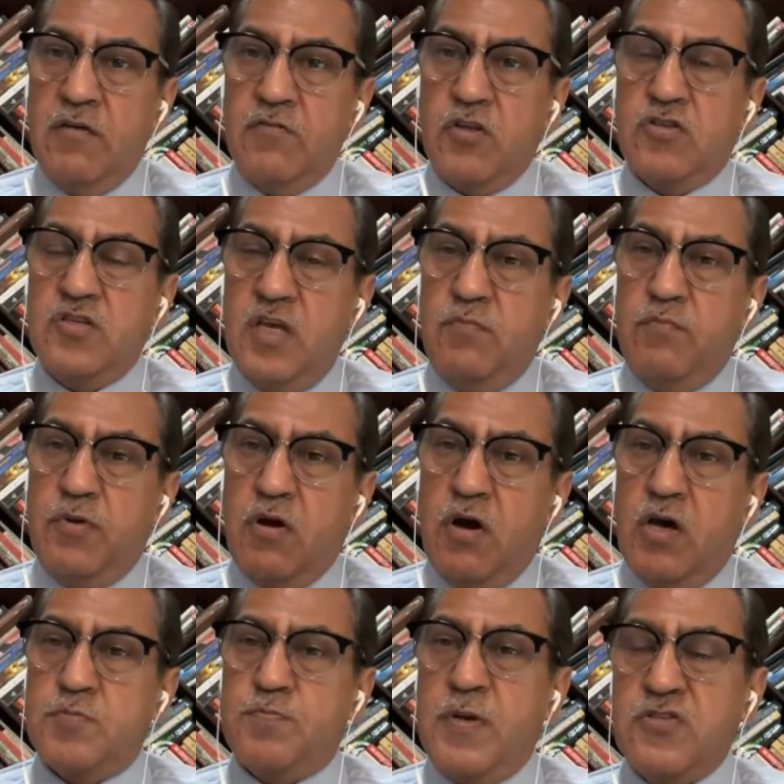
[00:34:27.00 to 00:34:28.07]
That's
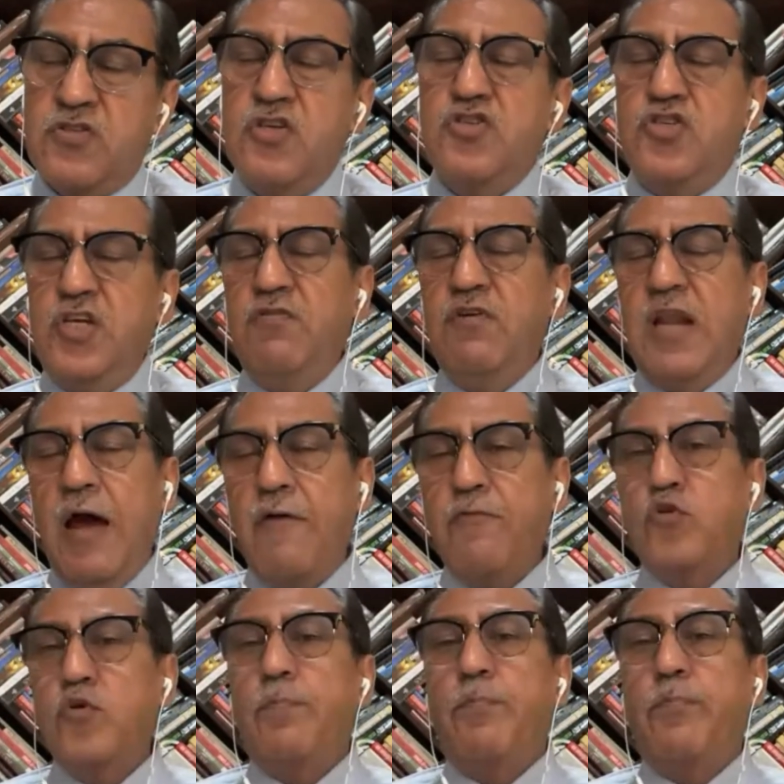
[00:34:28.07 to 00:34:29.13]
because President Xi will
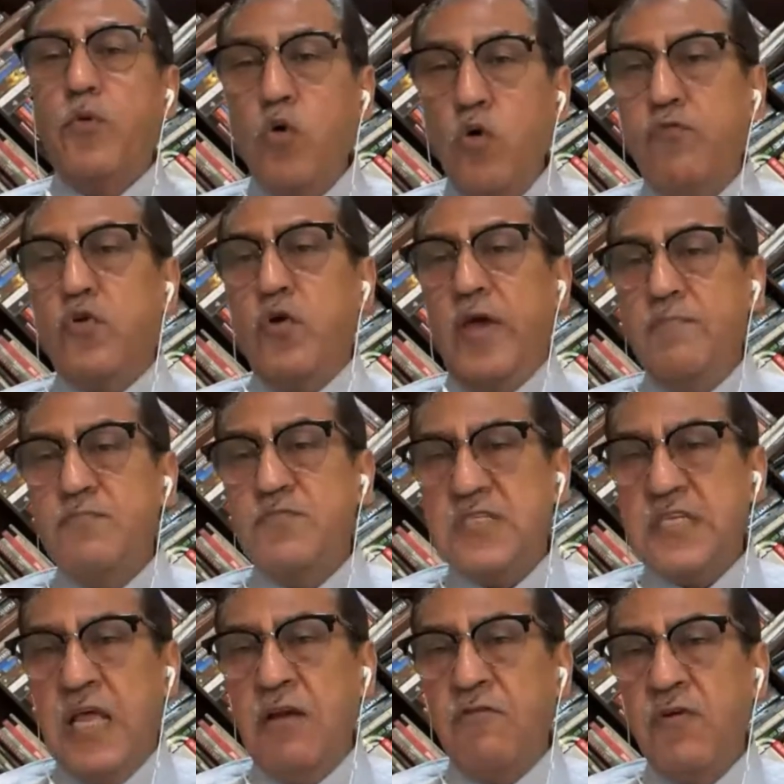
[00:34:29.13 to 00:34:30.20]
have to prove to
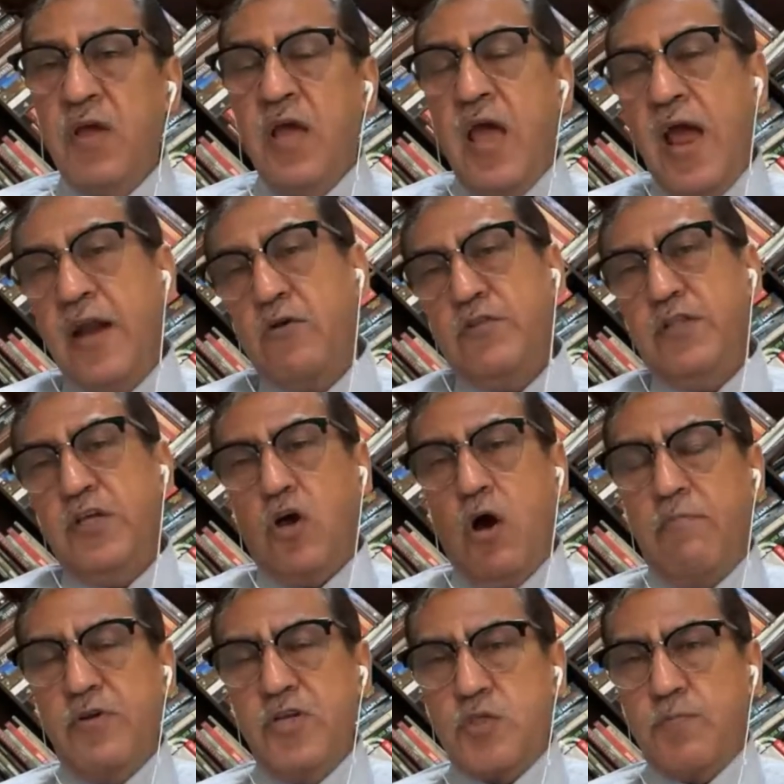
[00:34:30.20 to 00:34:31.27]
himself and to the
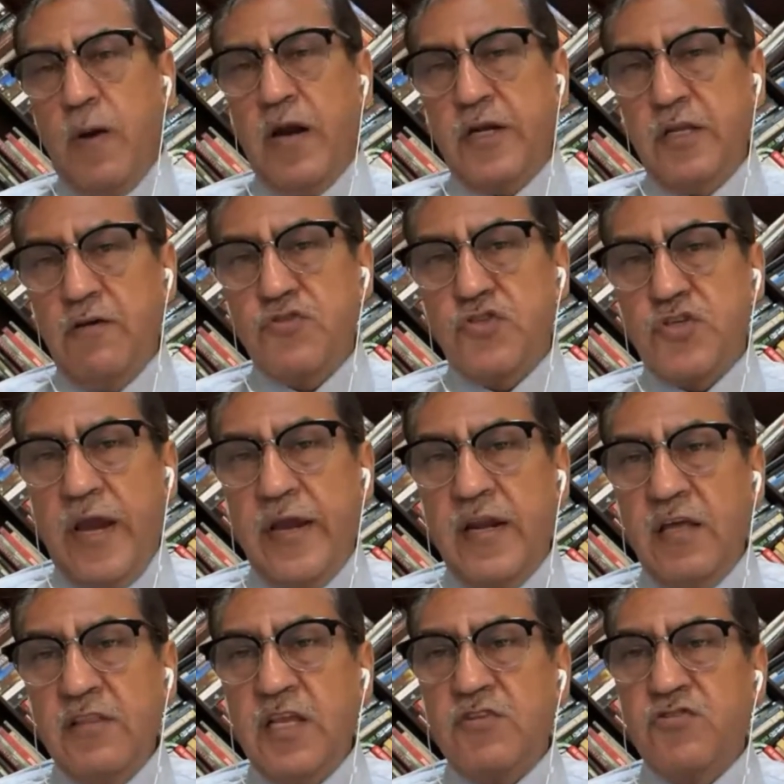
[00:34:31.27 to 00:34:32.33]
Communist Party of
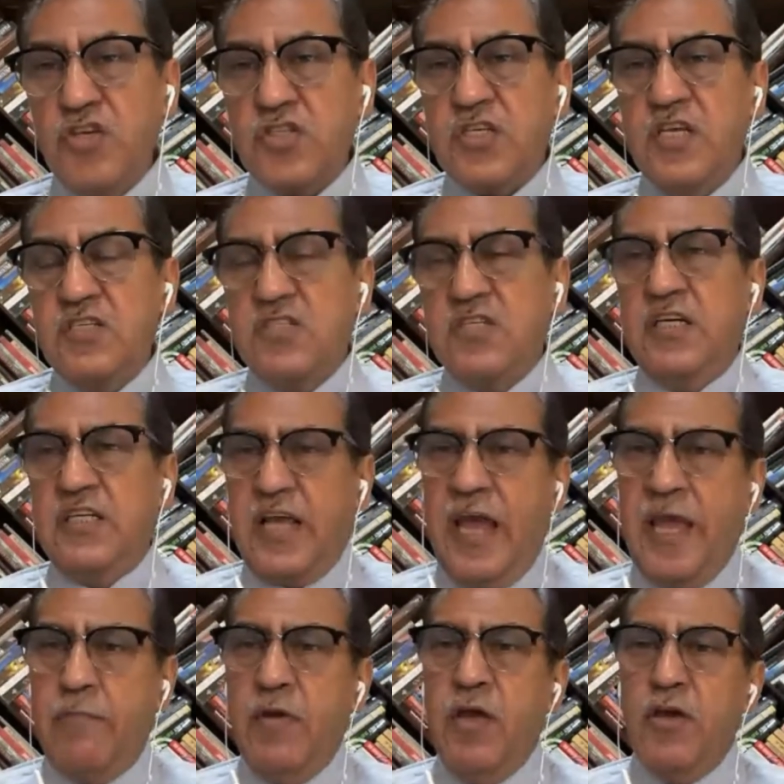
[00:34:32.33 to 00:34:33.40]
China that this is the
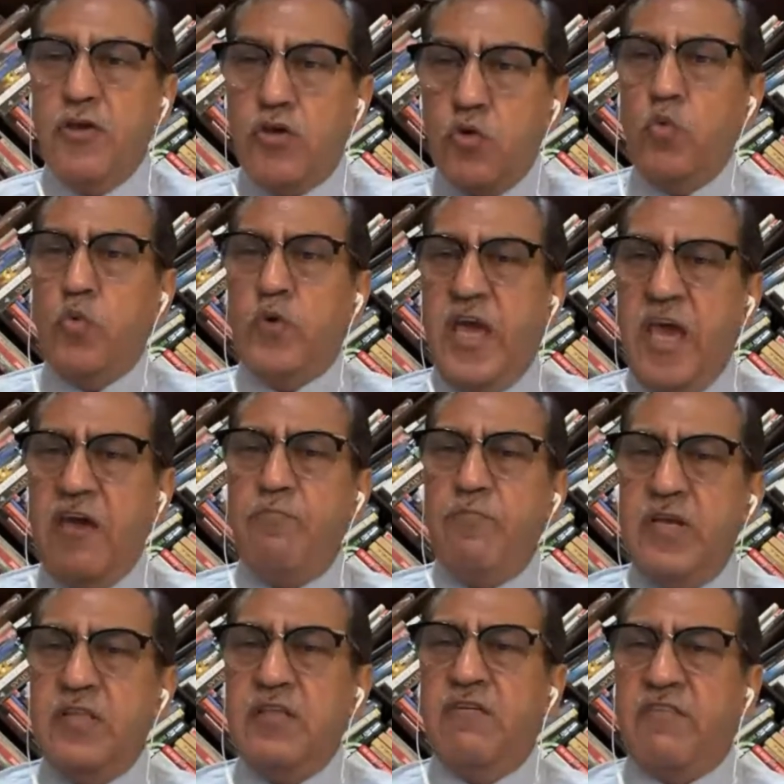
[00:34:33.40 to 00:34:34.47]
time. You gave
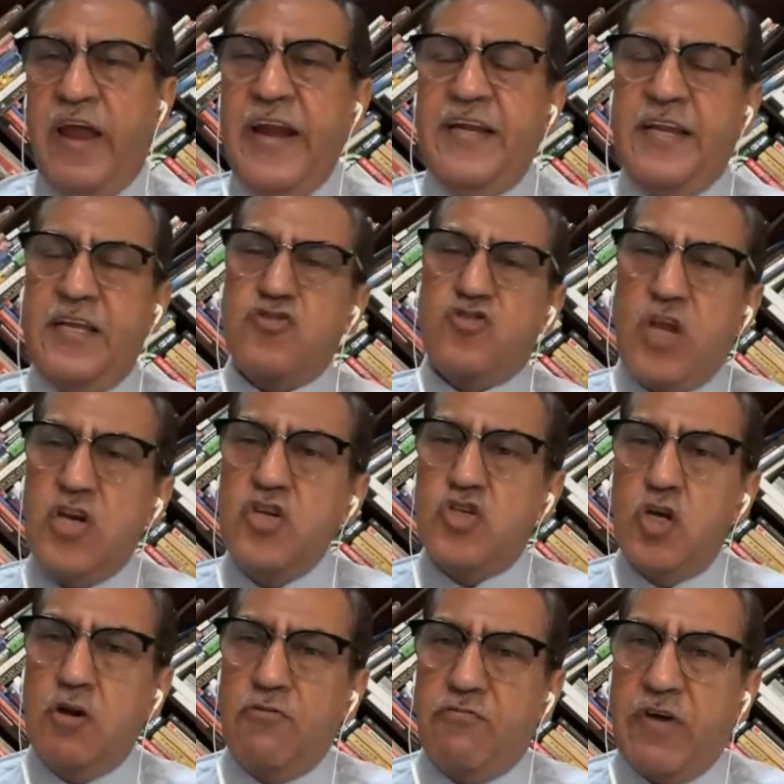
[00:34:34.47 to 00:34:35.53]
me the right
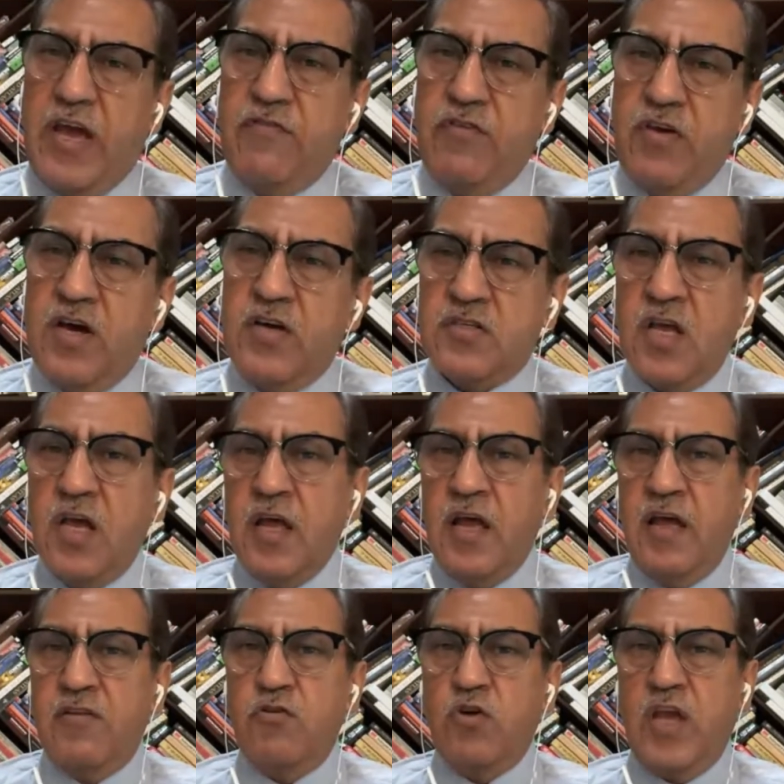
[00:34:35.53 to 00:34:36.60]
extension of 5 years,
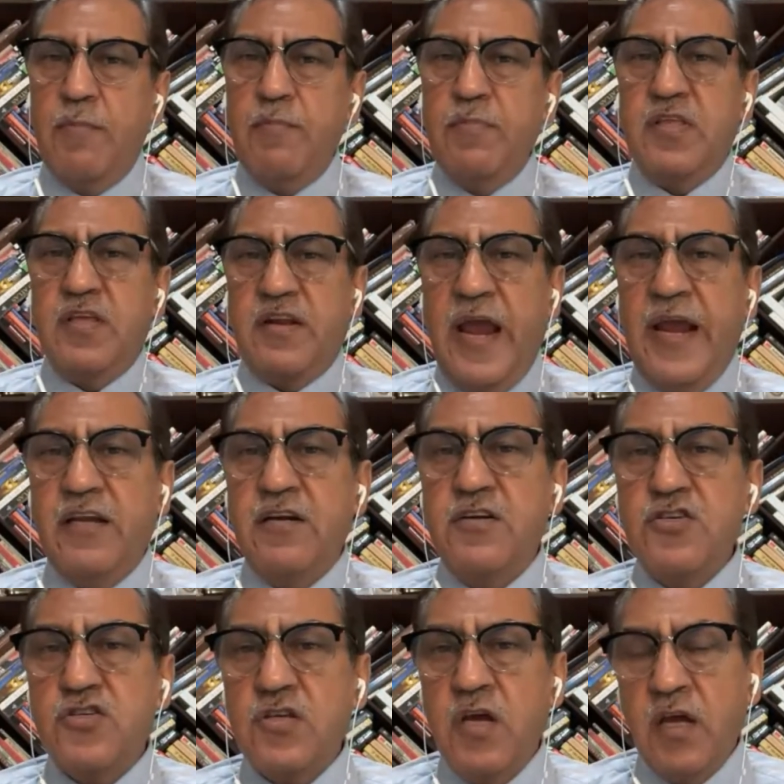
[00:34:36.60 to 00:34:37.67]
and you gave me the right
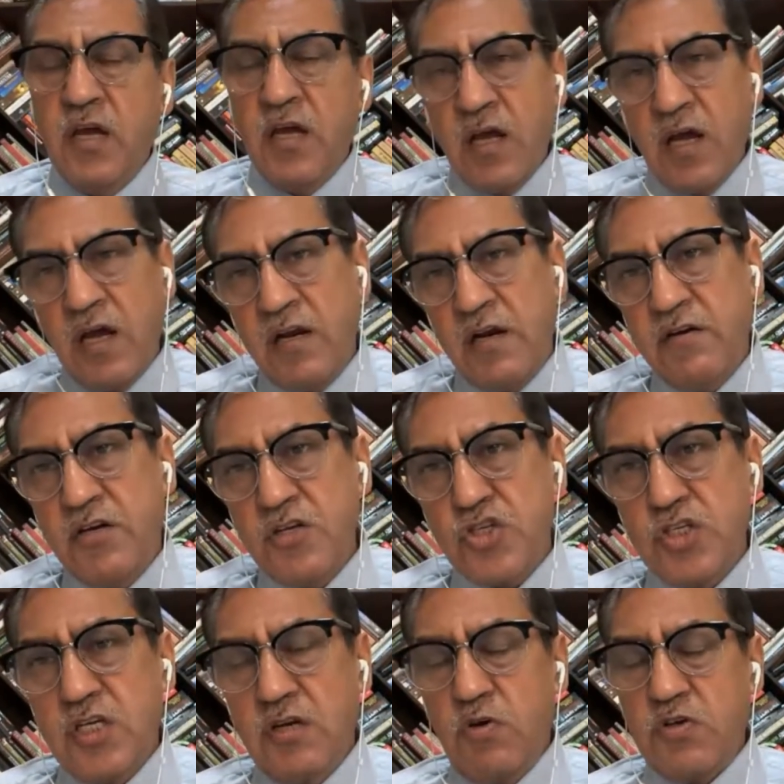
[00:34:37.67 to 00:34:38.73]

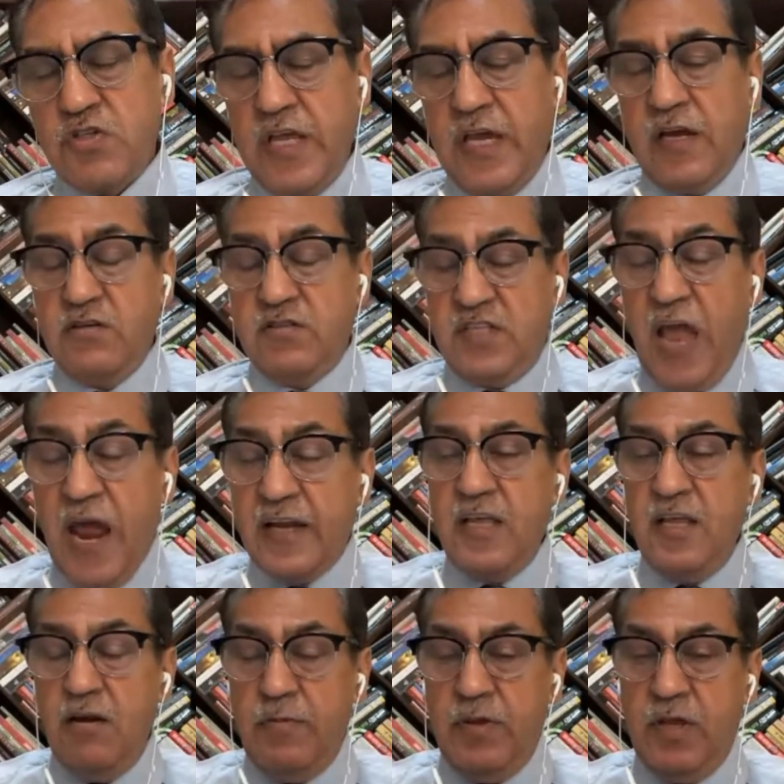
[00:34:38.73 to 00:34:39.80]
decision was taken.
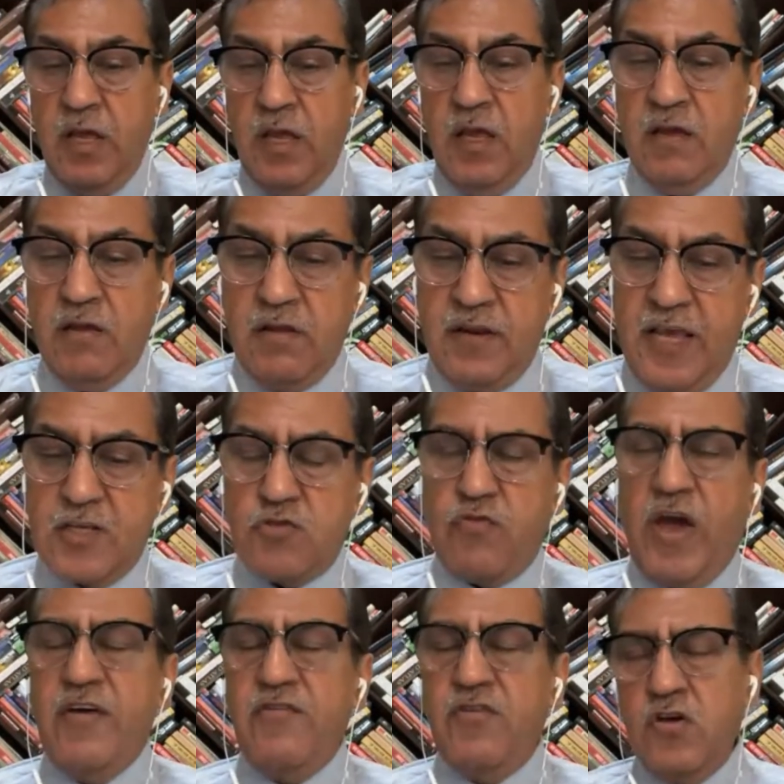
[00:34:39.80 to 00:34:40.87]
That will be the next
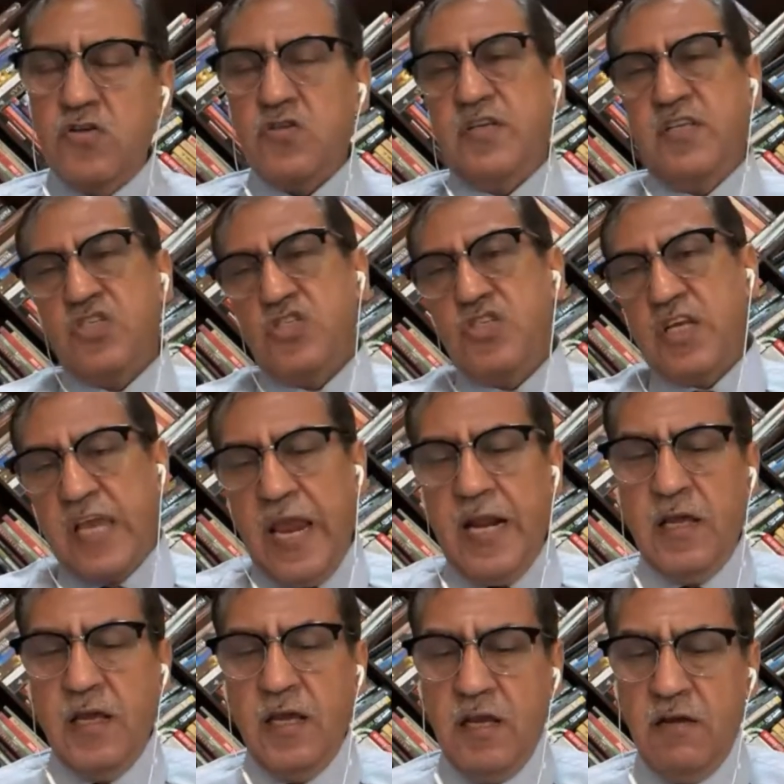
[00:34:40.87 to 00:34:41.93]
5 years, and this
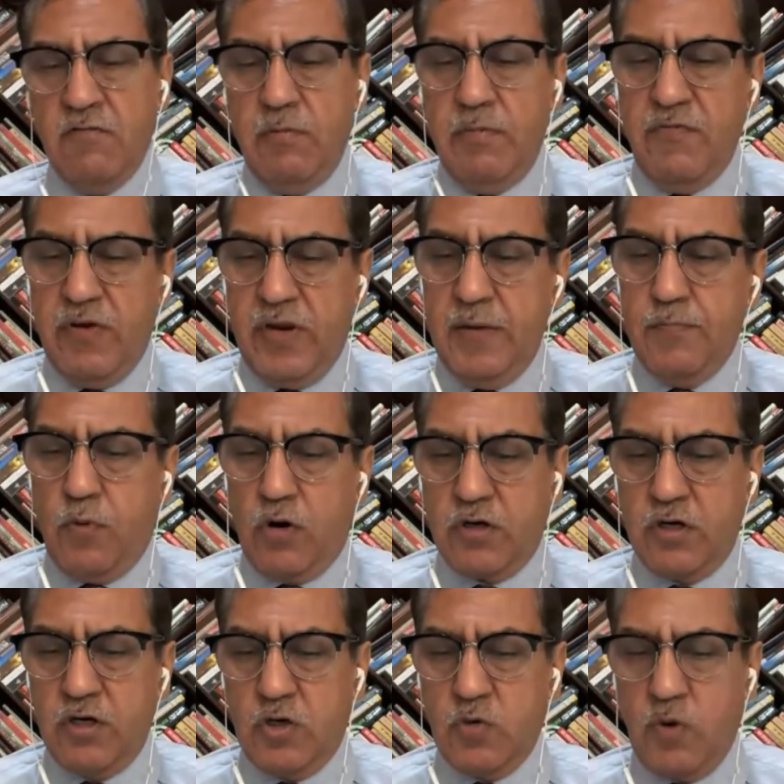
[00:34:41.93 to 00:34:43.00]
decade will be very
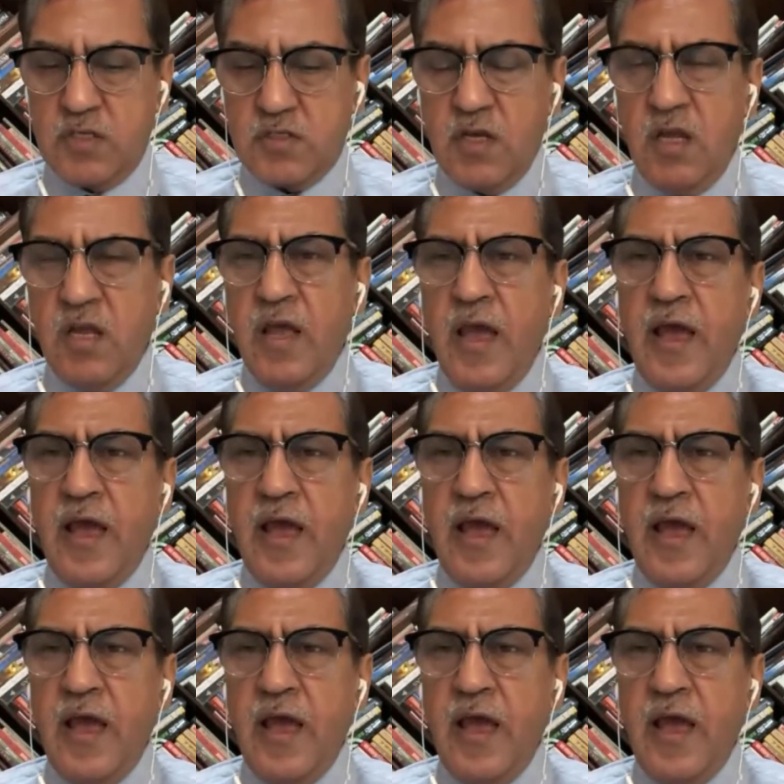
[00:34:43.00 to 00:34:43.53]
important to us.